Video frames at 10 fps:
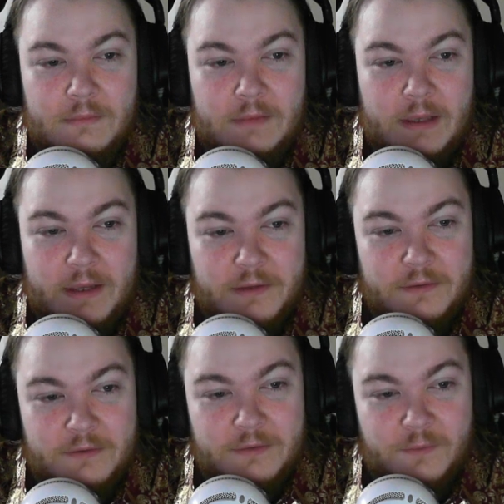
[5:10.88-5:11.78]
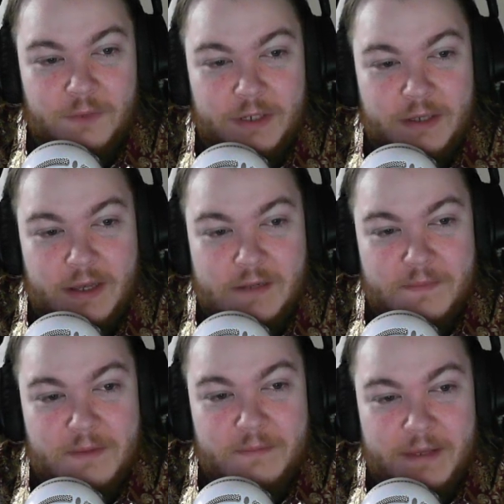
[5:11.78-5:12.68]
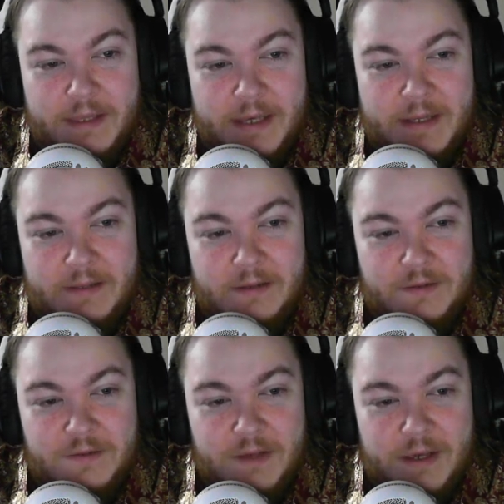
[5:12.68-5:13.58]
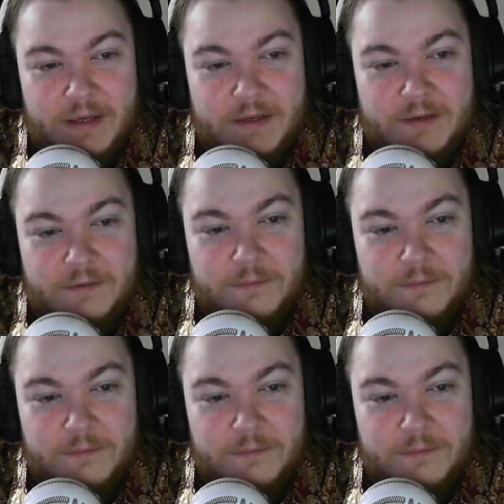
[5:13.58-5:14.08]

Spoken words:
And what I kind of mean by that is, like,